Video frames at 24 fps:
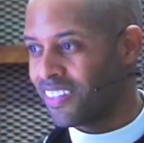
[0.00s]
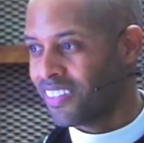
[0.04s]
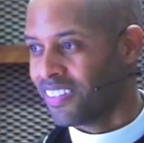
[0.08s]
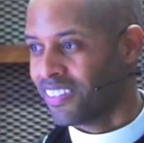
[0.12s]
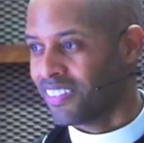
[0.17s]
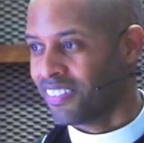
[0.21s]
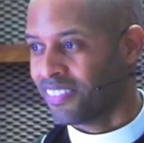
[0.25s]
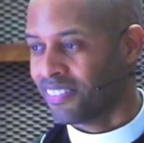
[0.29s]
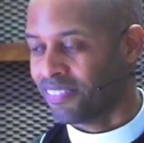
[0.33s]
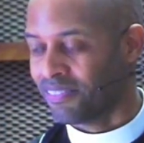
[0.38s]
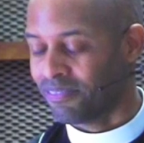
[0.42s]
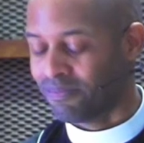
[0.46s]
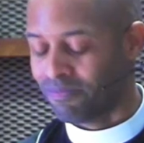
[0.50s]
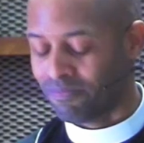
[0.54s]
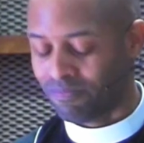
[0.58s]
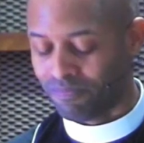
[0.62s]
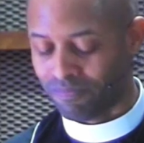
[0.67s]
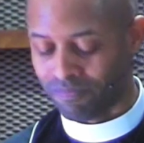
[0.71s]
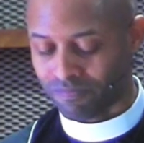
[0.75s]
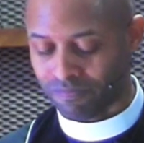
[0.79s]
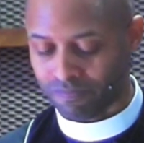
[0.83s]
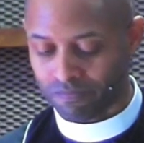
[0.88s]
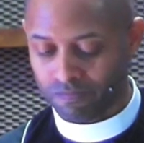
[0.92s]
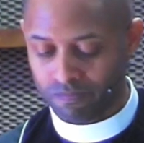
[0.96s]

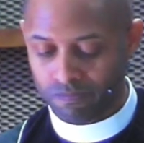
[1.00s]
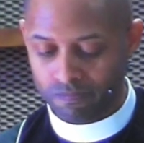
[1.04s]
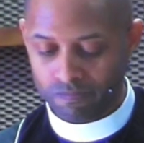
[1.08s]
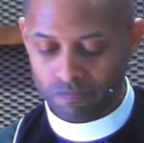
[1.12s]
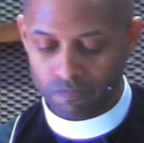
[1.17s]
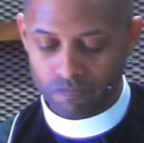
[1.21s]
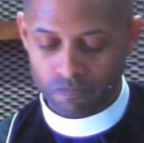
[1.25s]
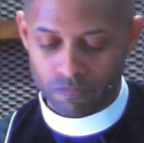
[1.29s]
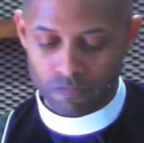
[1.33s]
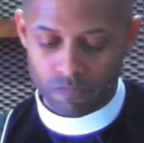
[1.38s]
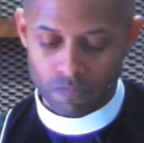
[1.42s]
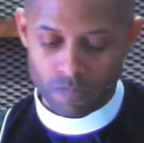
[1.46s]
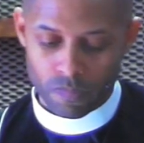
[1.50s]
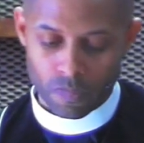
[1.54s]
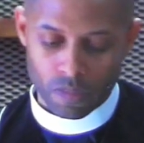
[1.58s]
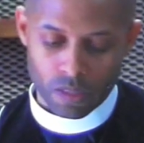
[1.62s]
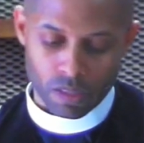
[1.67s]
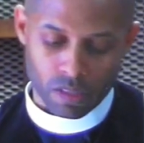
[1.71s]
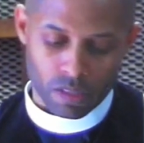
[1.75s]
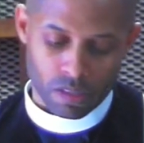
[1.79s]
No one is speaking in this clip.